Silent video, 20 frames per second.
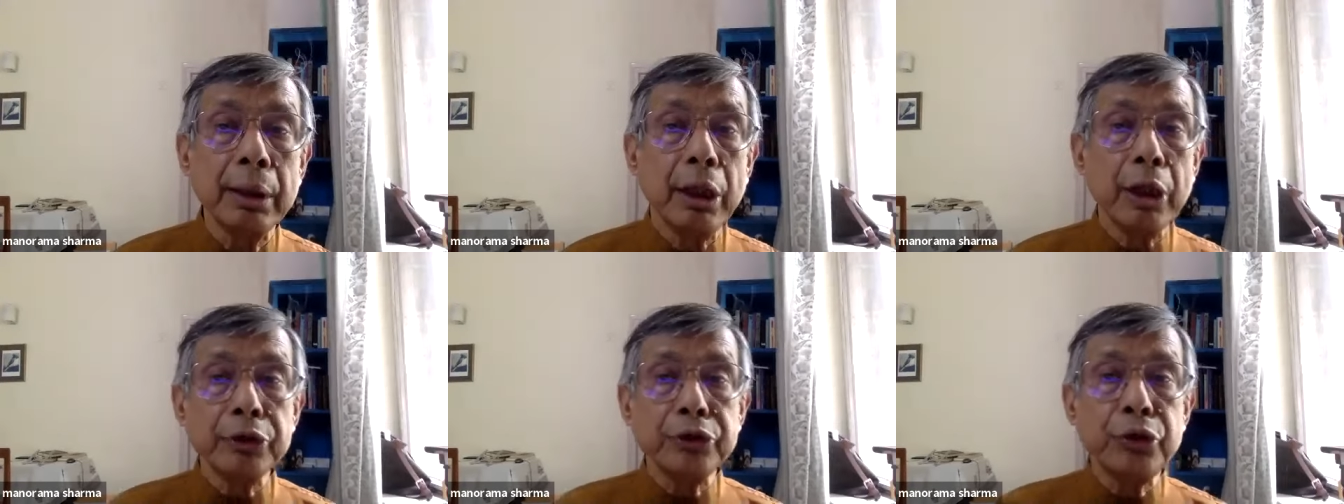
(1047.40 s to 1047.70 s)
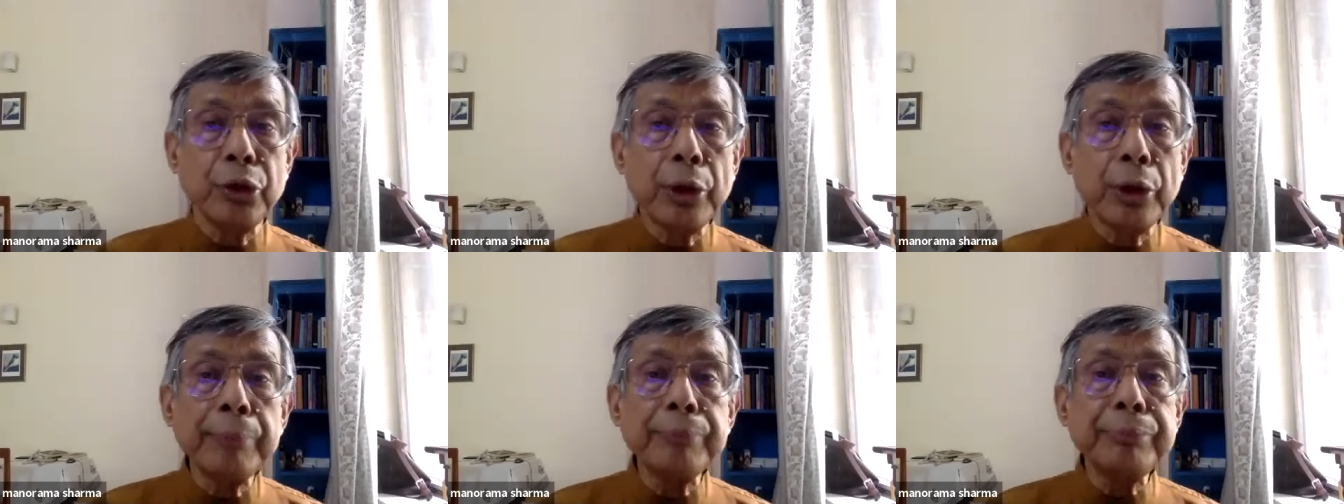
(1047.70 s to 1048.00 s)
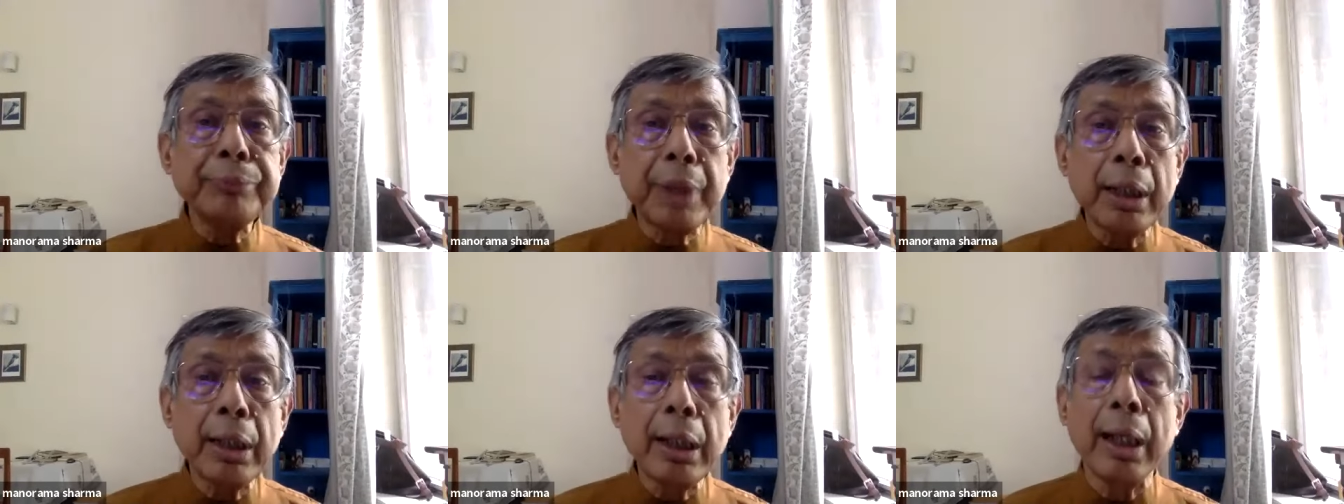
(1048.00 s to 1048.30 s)
or
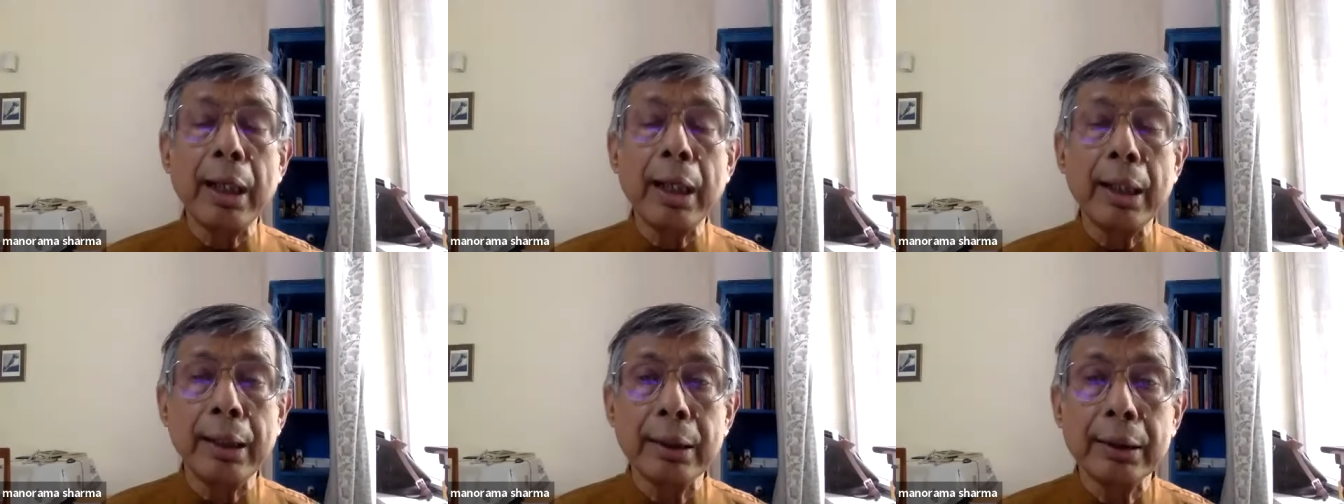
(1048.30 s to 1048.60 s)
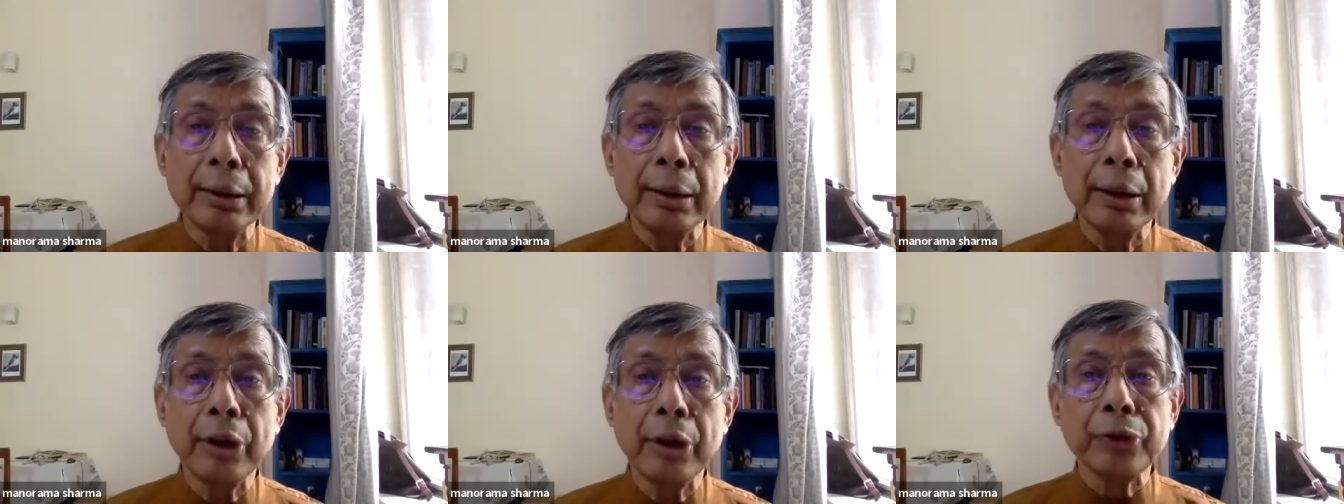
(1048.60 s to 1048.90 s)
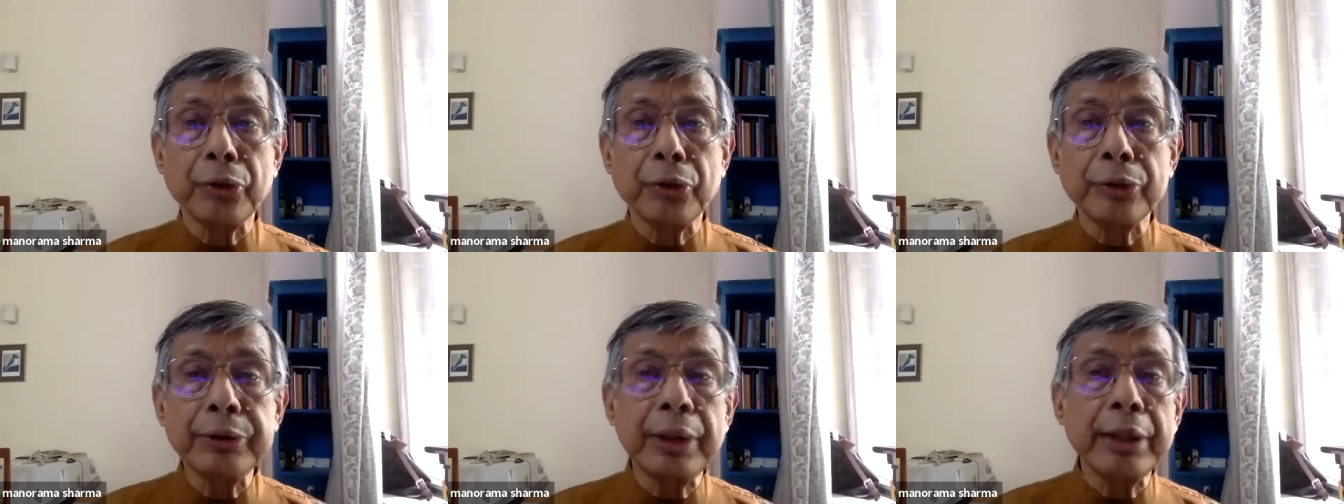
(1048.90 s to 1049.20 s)
Zoramthanga
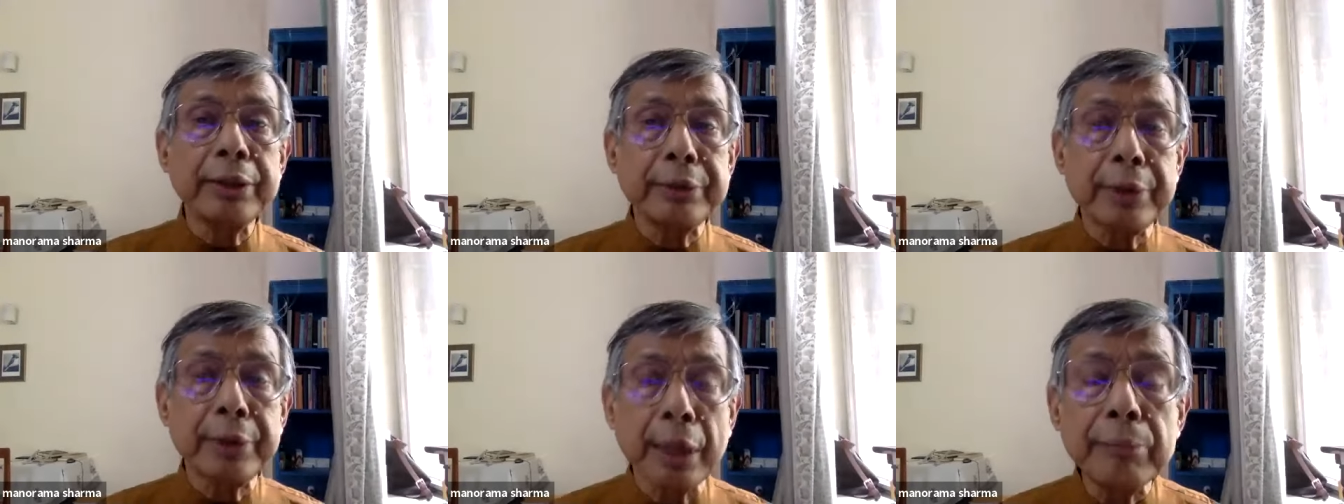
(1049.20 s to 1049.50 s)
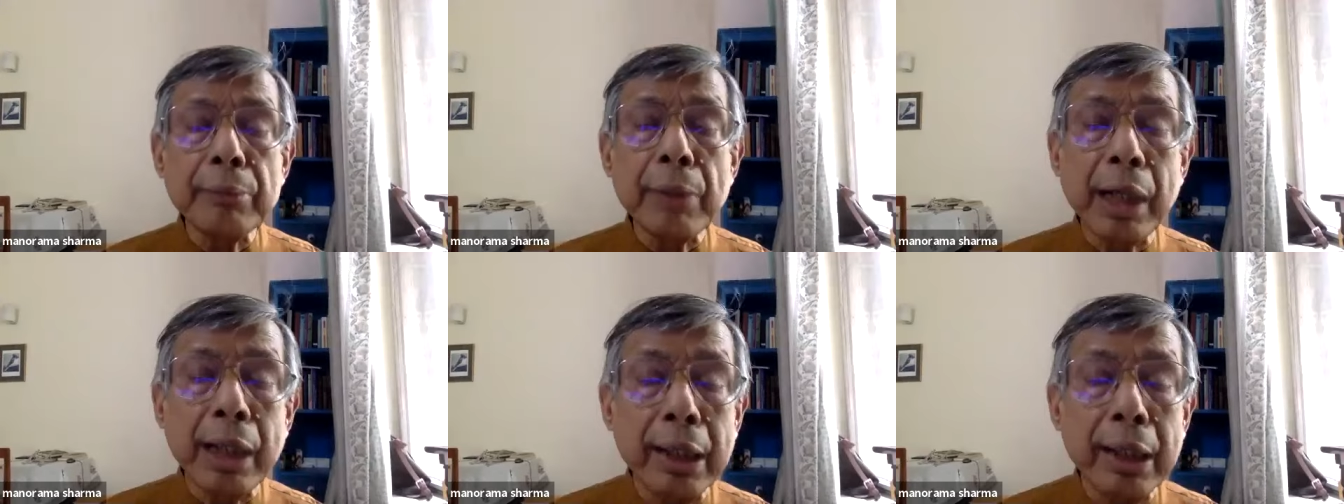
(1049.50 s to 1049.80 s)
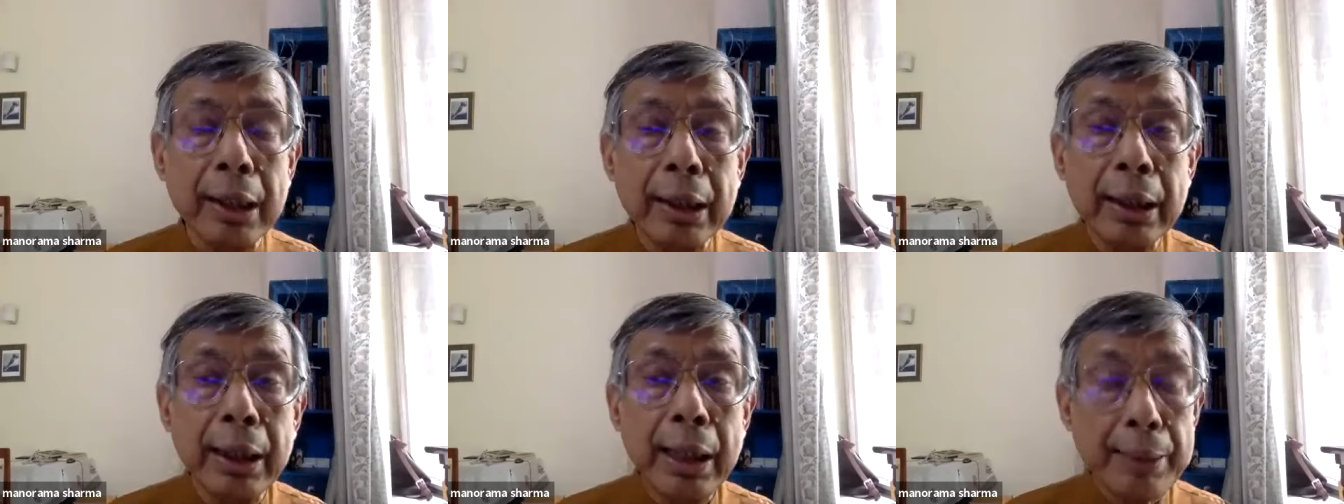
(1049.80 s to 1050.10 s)
or Conrad Sangma
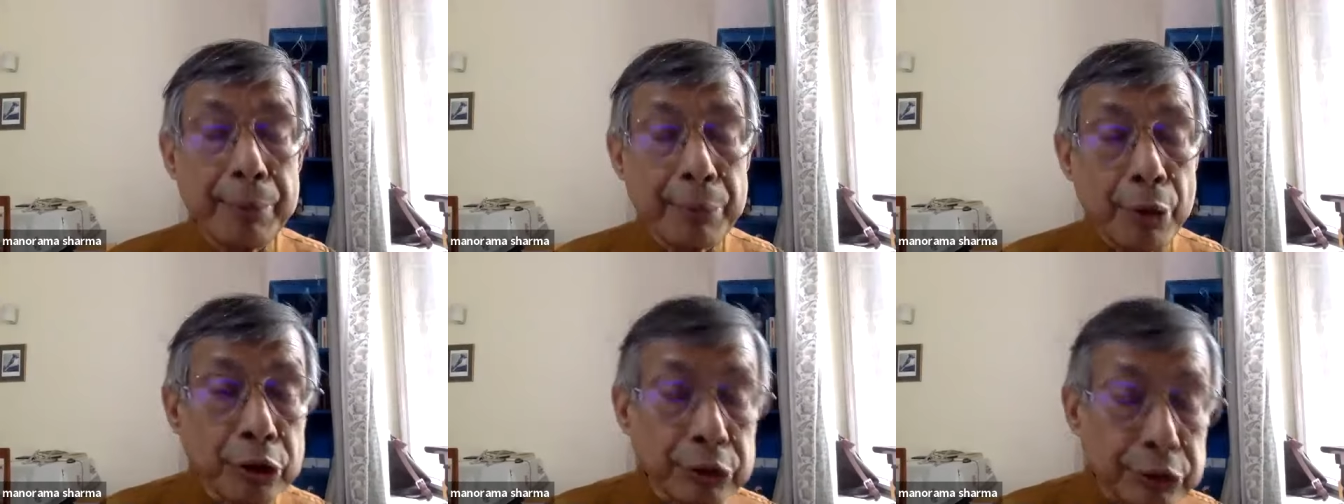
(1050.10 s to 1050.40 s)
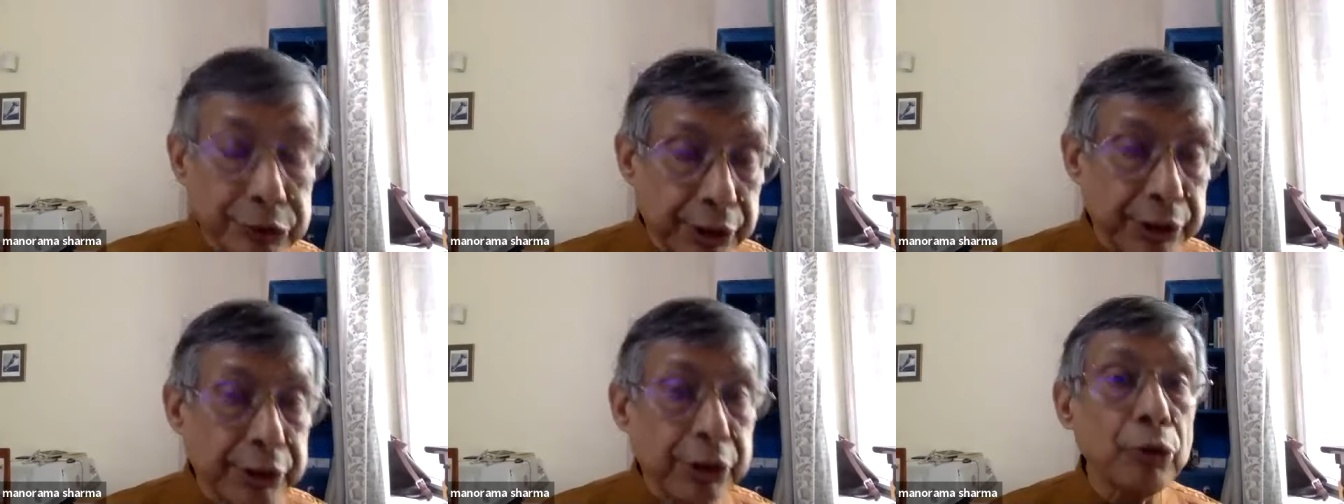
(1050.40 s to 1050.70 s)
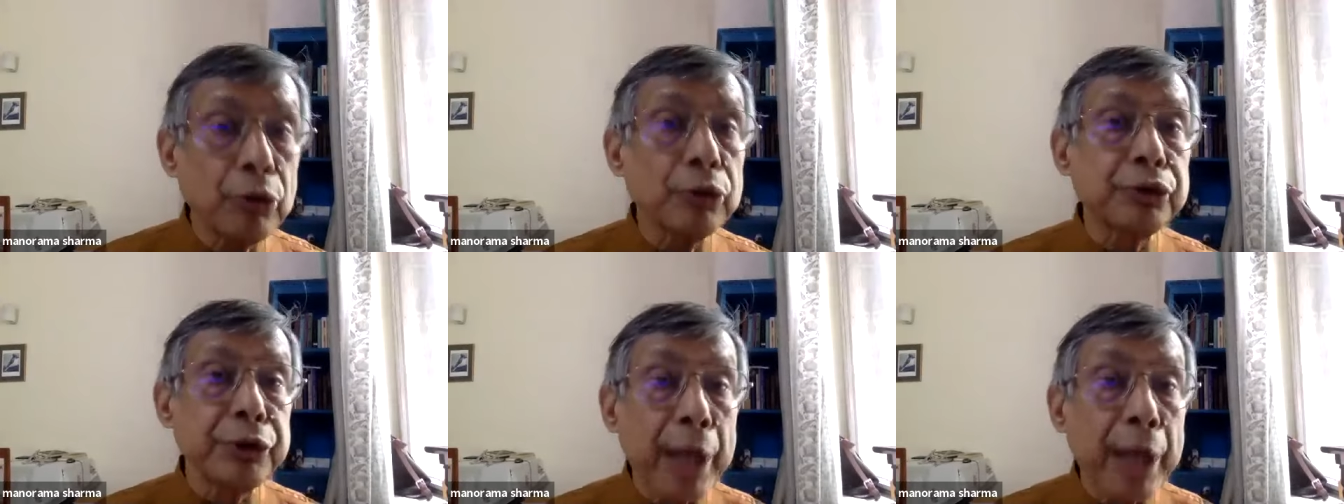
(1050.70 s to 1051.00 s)
among
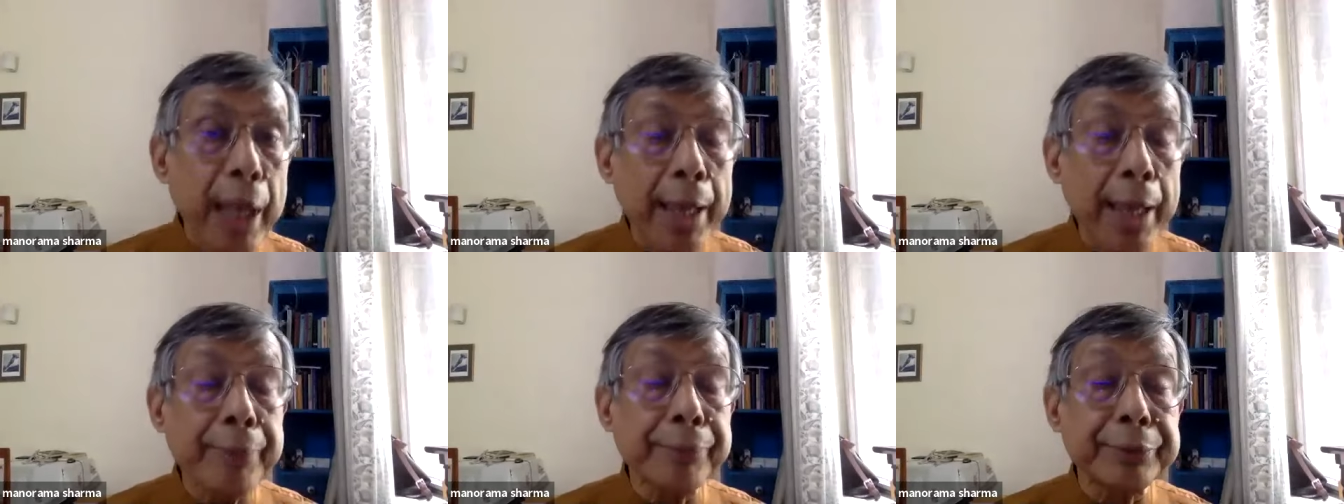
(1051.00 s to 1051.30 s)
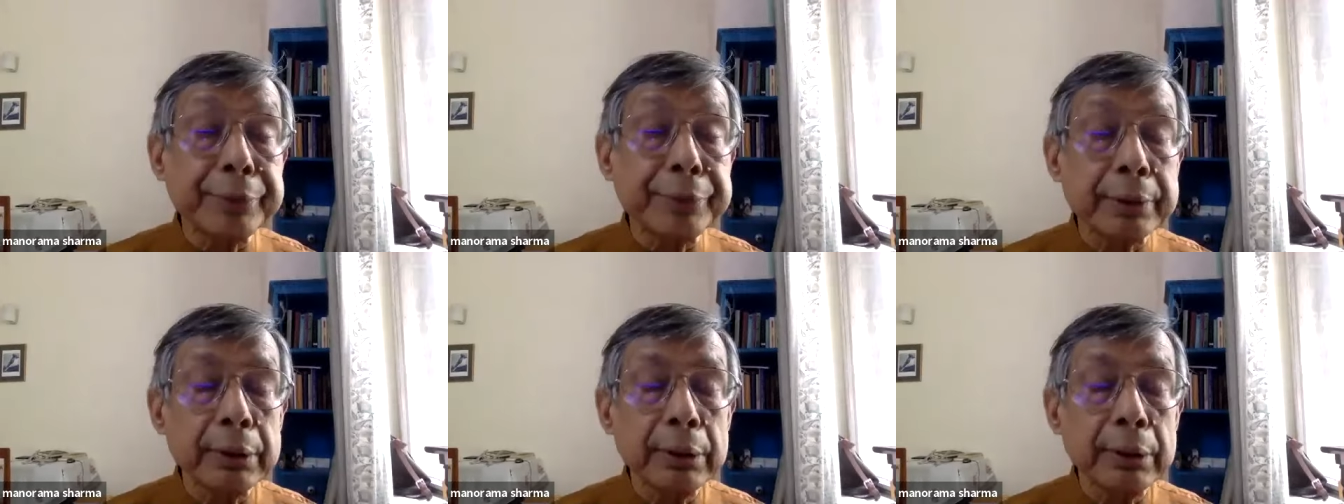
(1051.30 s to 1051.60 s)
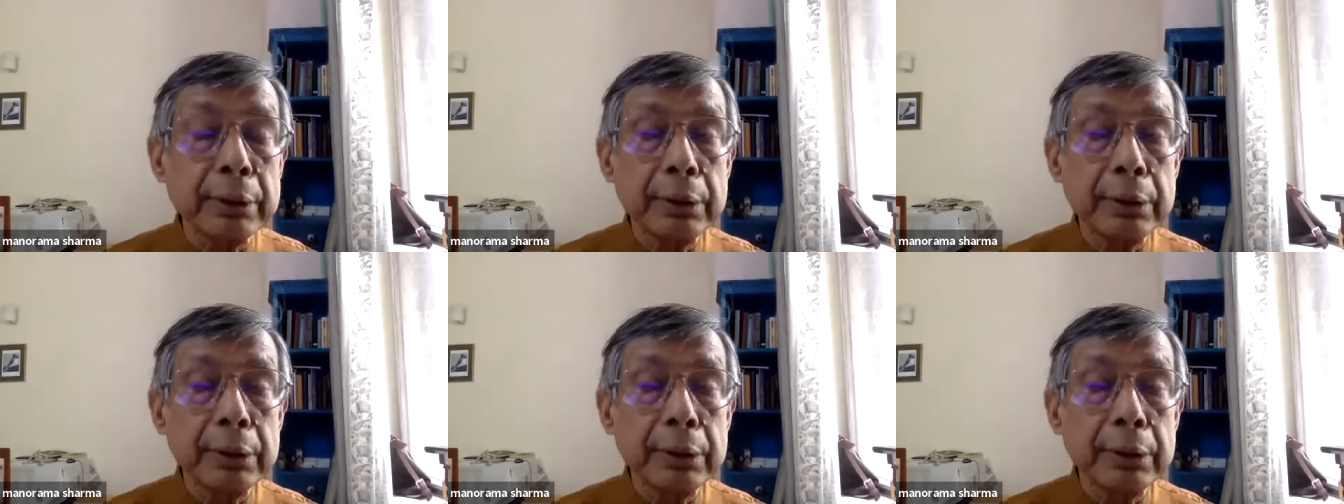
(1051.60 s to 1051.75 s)
scheduled tribes